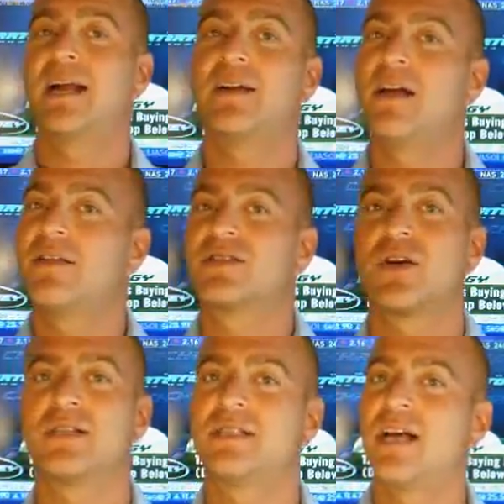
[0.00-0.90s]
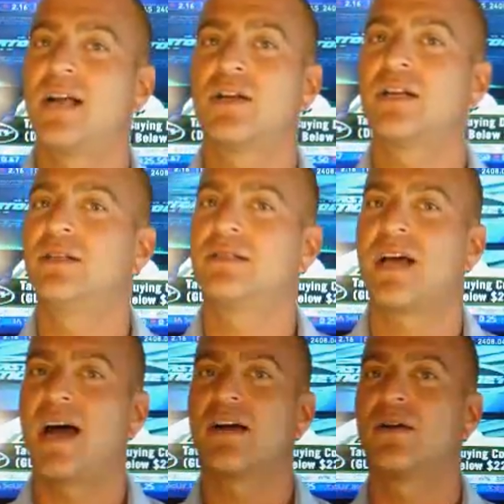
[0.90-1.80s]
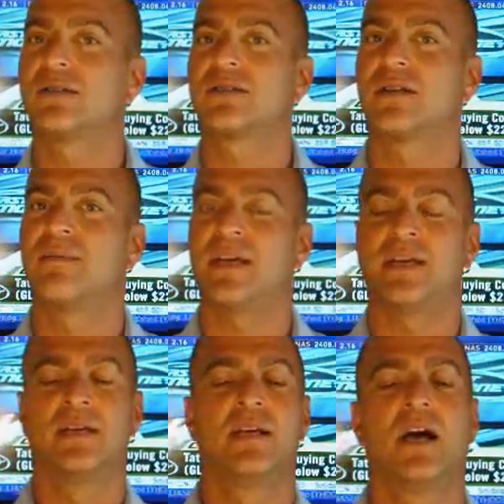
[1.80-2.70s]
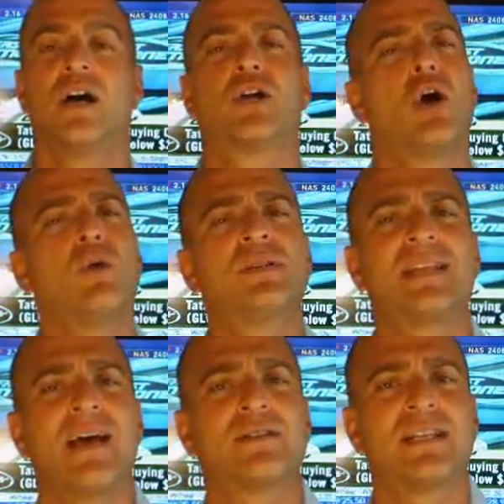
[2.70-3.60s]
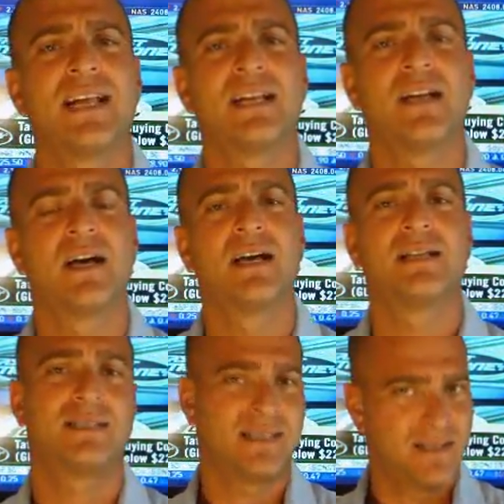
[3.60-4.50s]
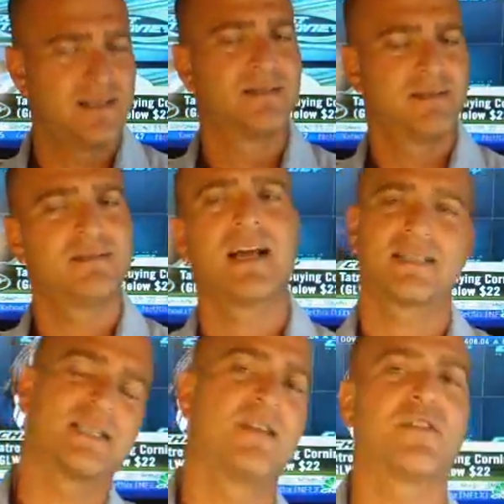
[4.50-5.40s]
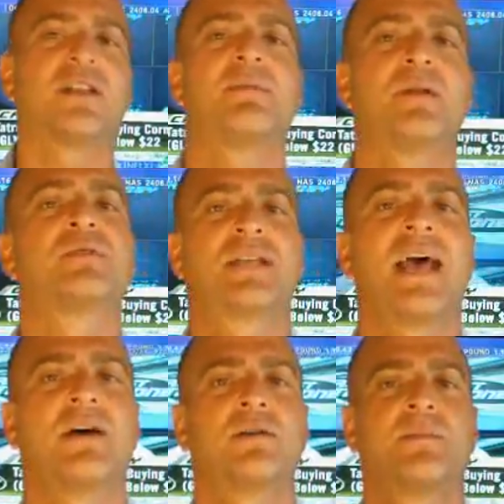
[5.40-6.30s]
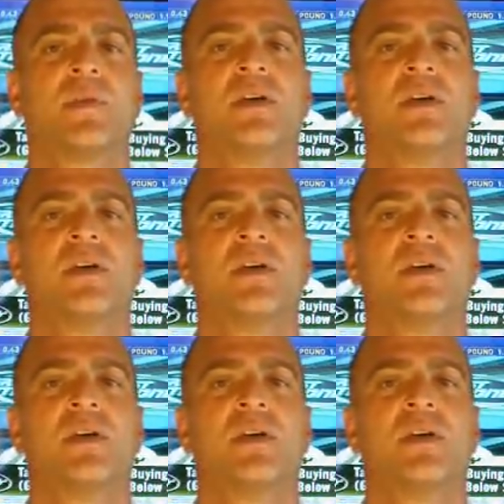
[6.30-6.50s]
I don't know, this Aussie dollar looking a little tired also to me. Gold was down today, not significantly, but it was down.